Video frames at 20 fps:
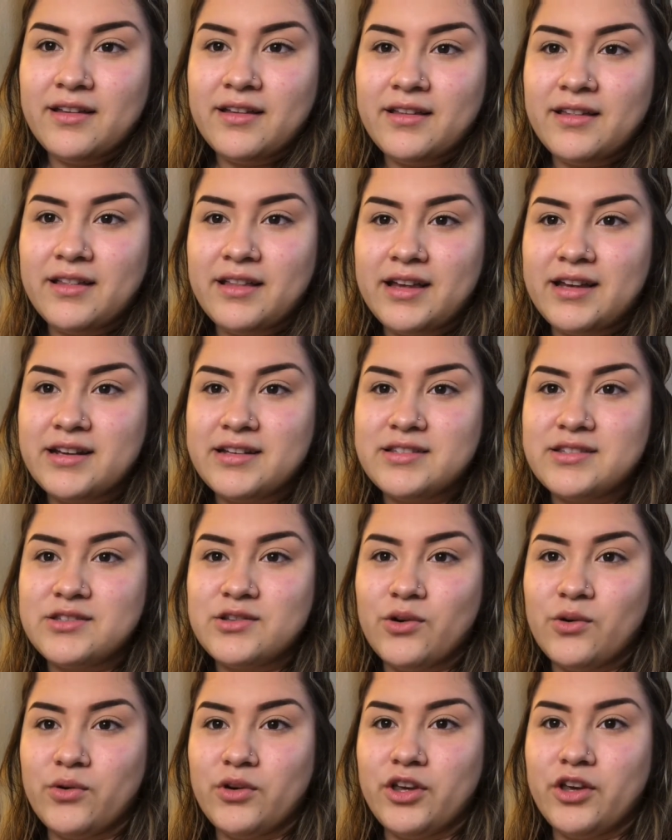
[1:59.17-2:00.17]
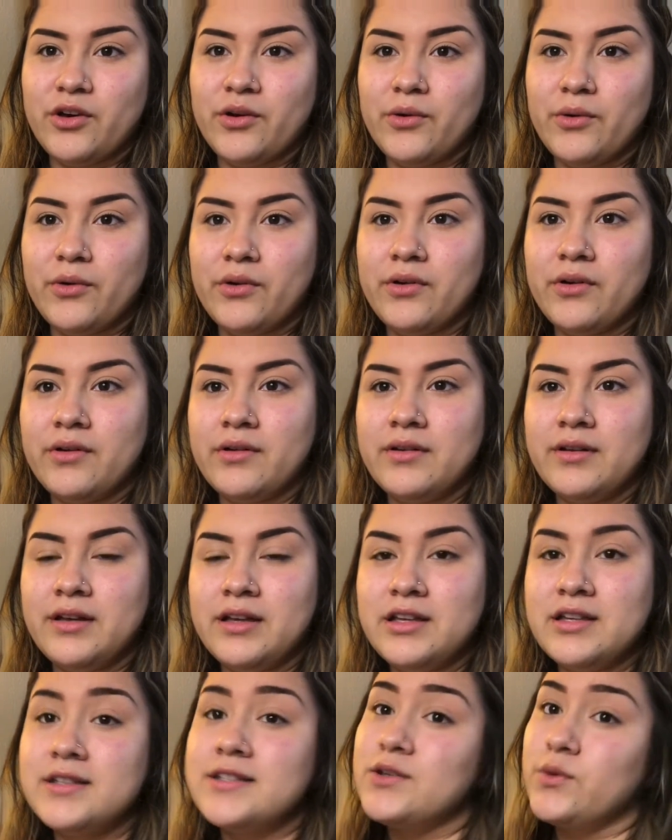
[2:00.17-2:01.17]
That is so cute.
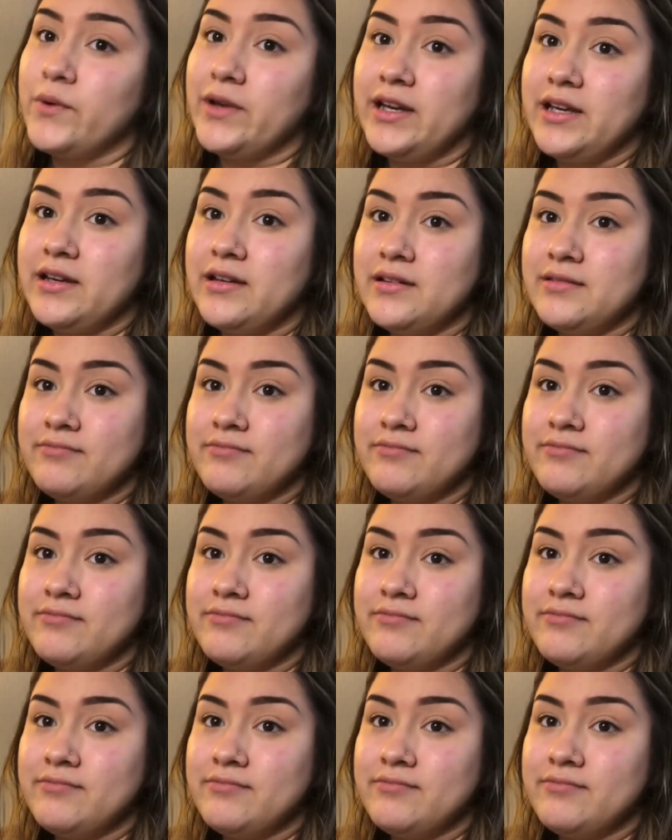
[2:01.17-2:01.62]
Sweetie,